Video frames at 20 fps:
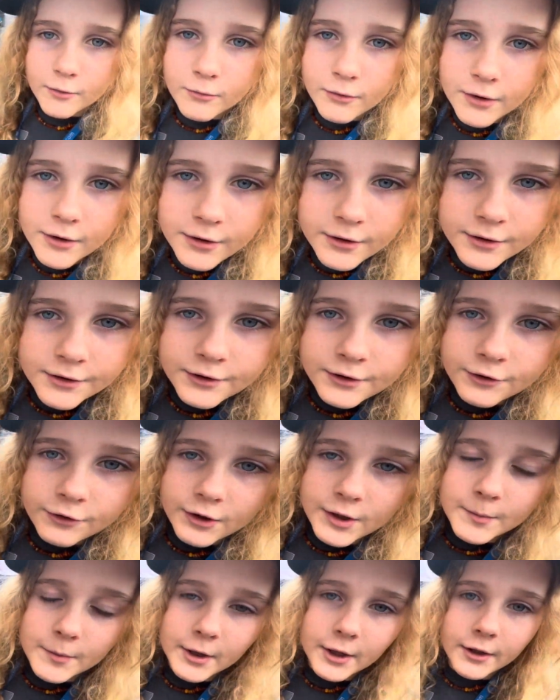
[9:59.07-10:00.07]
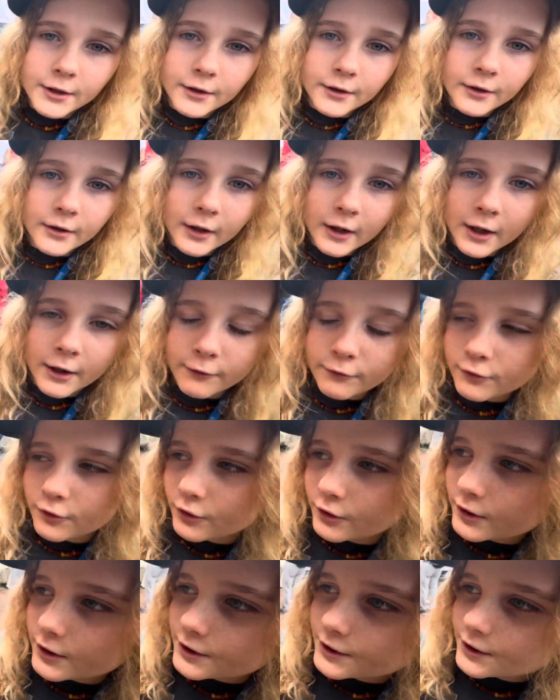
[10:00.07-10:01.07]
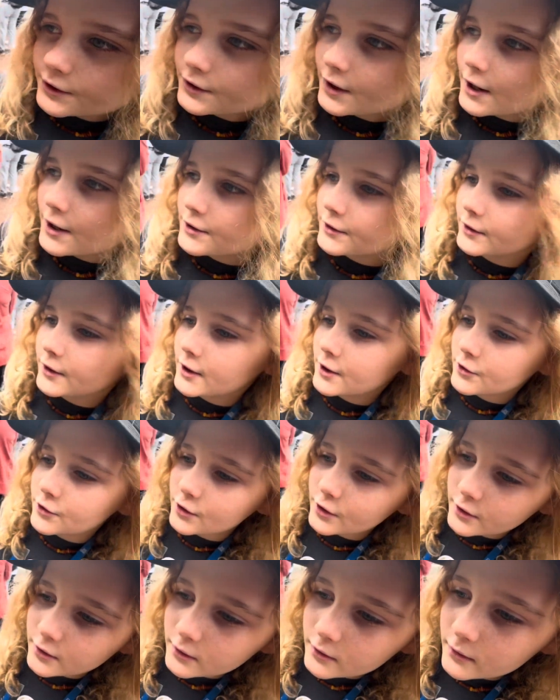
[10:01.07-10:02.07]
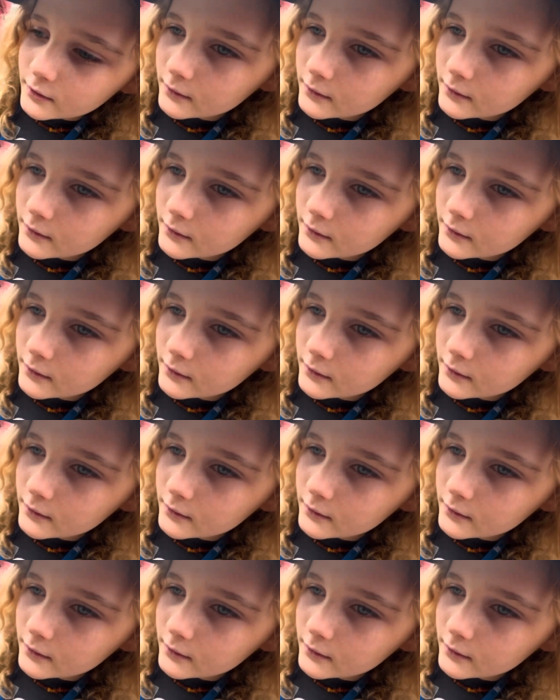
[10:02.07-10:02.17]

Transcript: was cremated after his assassination.